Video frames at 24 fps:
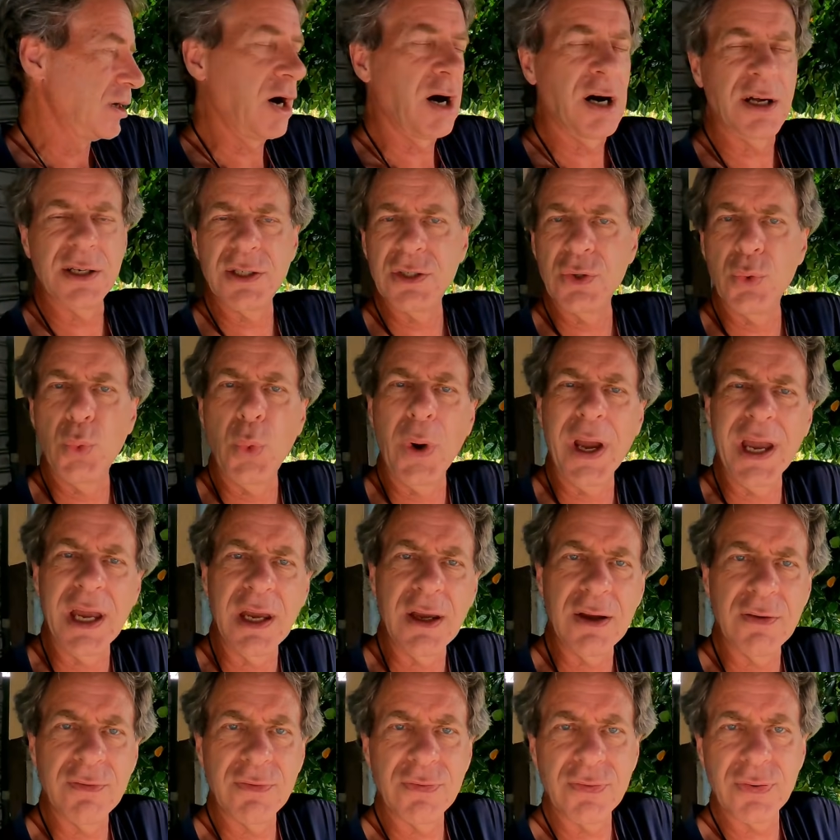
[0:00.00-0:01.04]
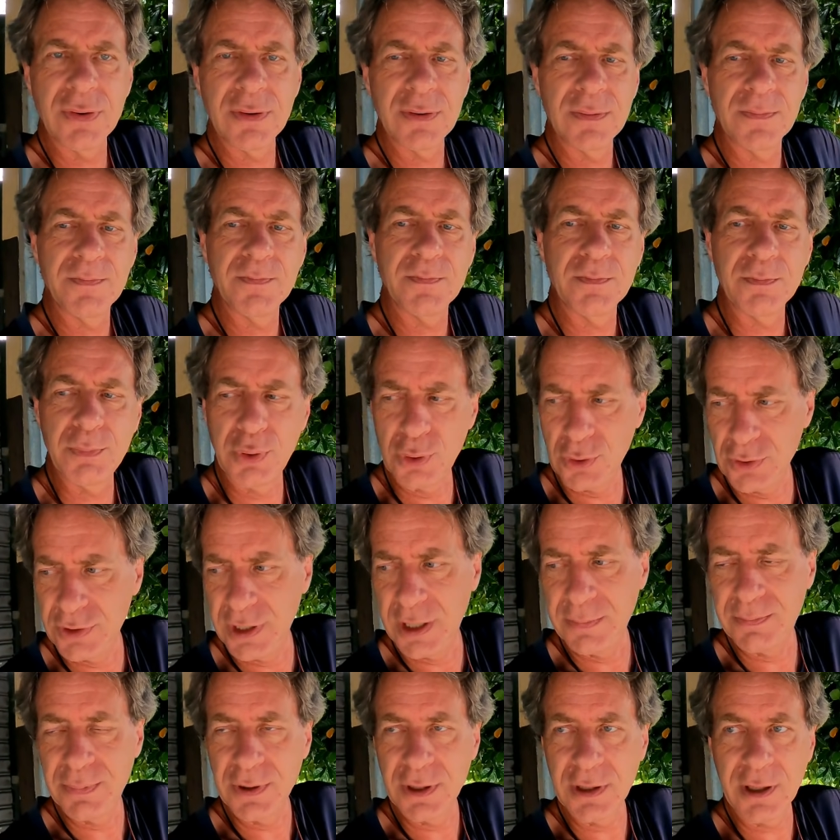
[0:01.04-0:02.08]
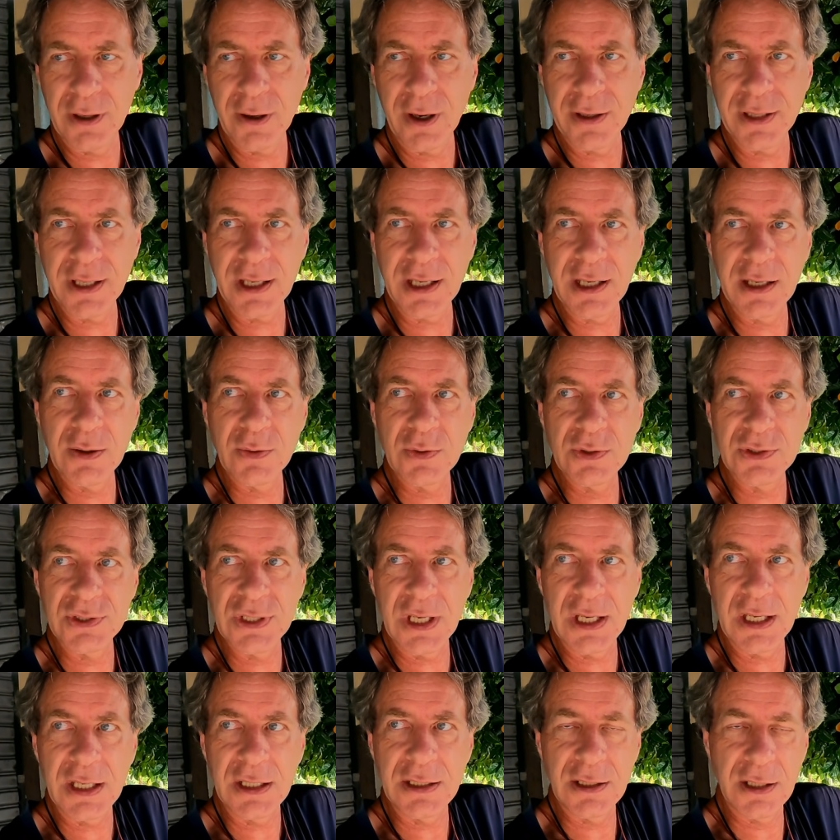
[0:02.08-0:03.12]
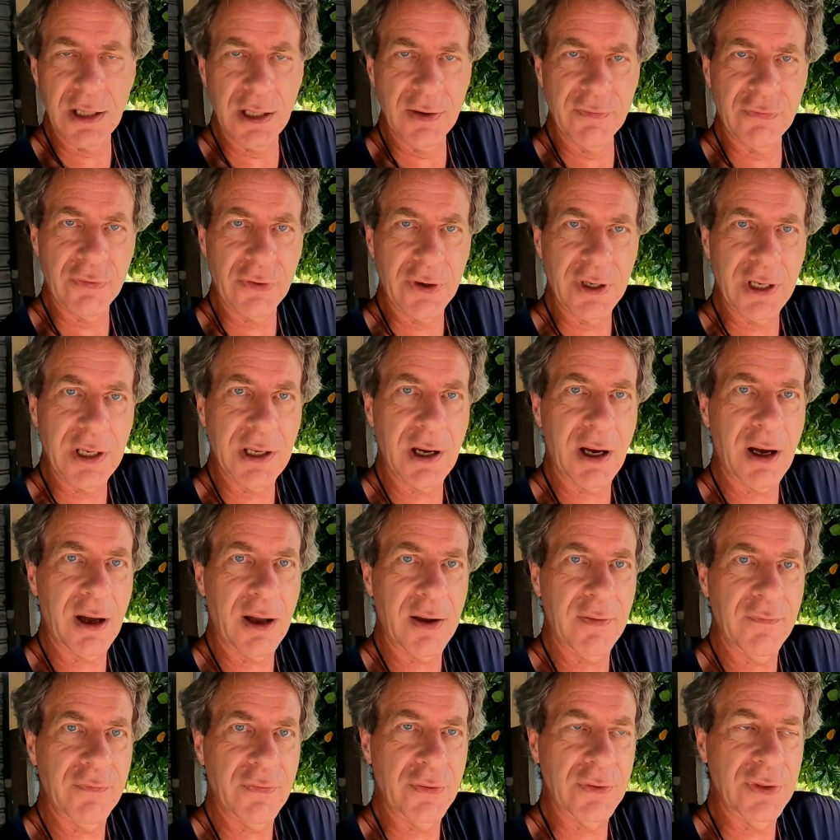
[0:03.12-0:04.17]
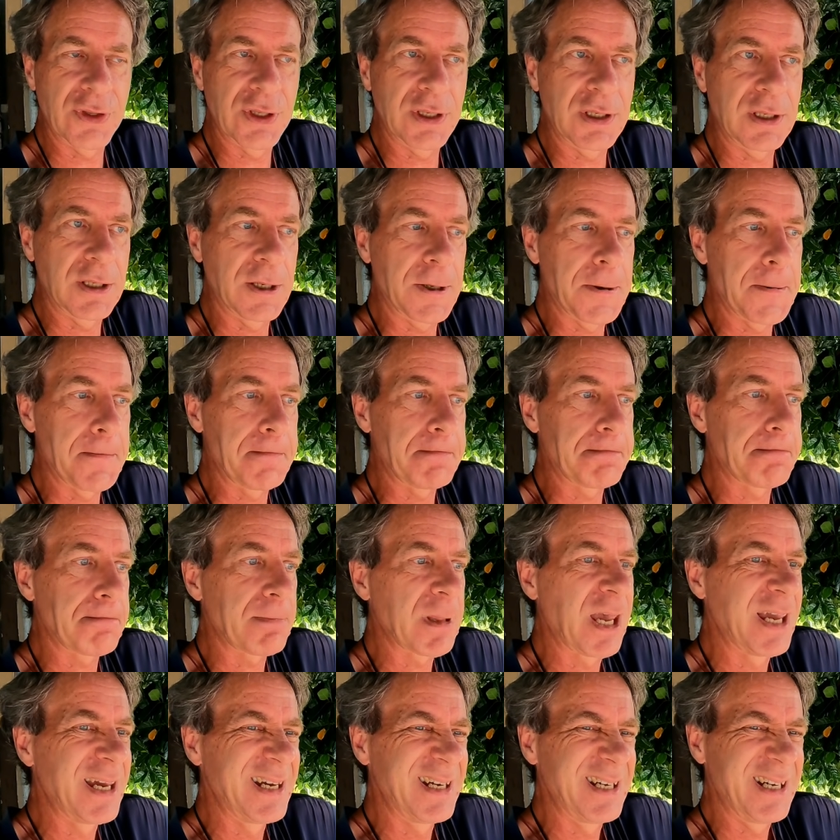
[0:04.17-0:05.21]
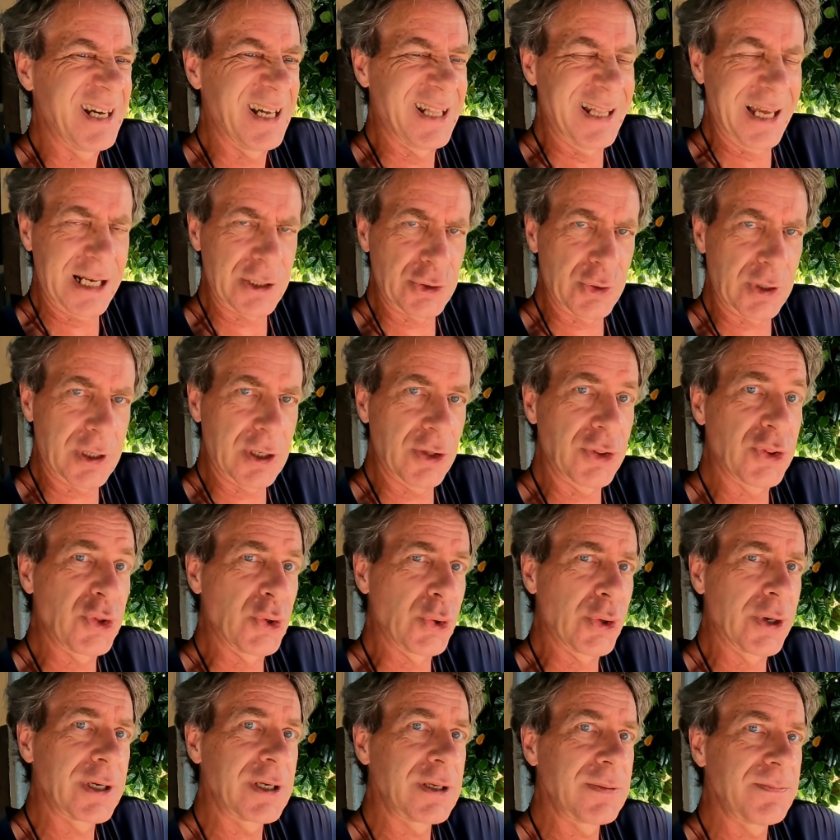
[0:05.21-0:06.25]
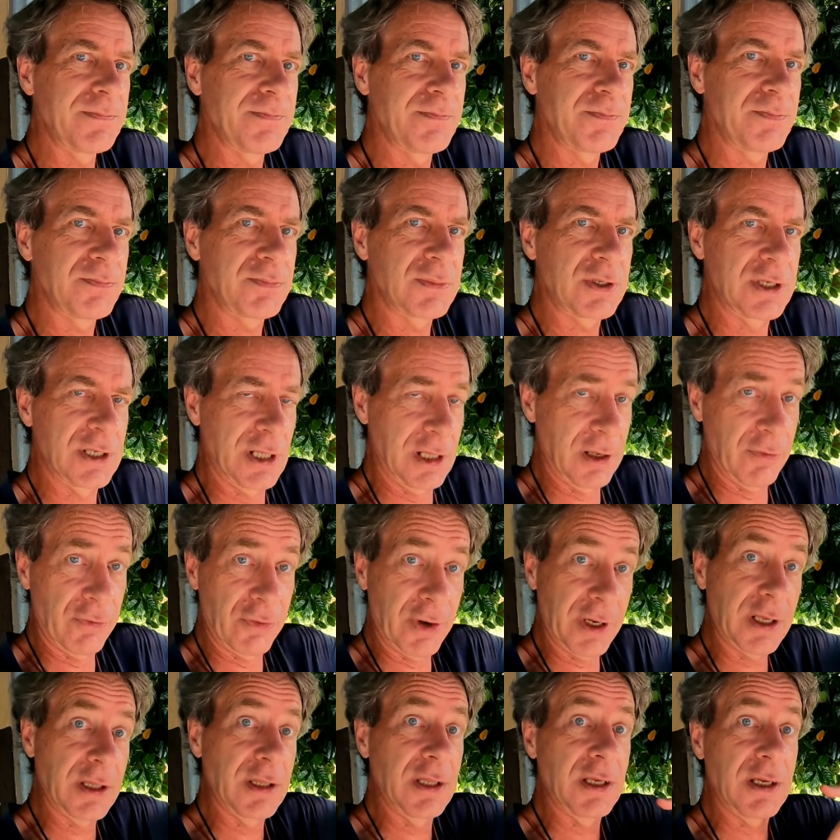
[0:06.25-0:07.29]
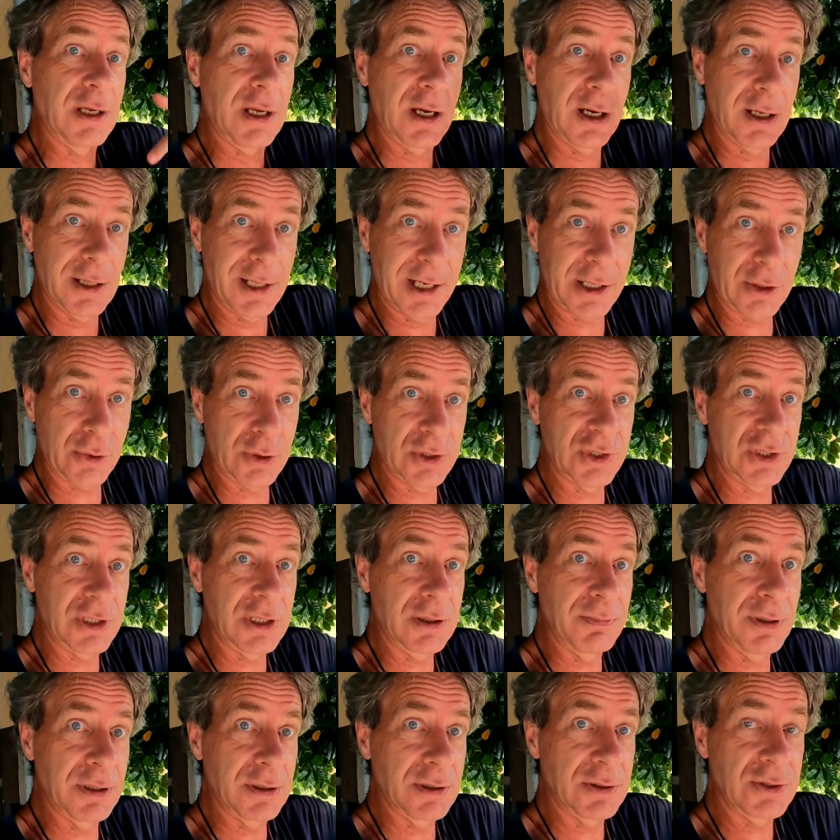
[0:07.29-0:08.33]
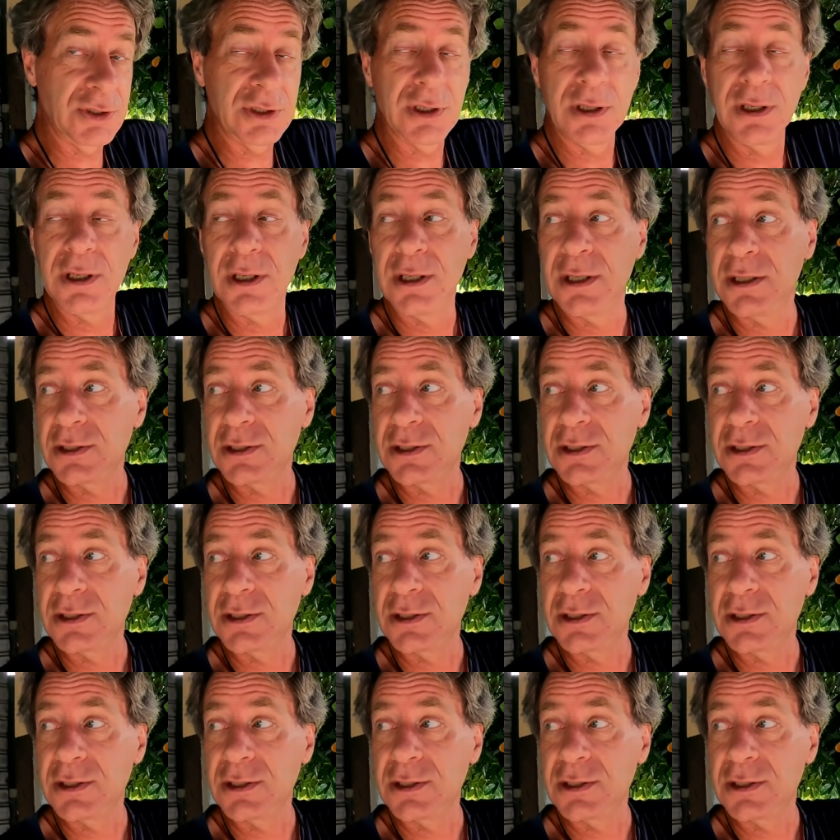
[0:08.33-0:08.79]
Honda Wave pulled up in here. I think he was a delivery guy for the electric authority, delivering the electricity bills.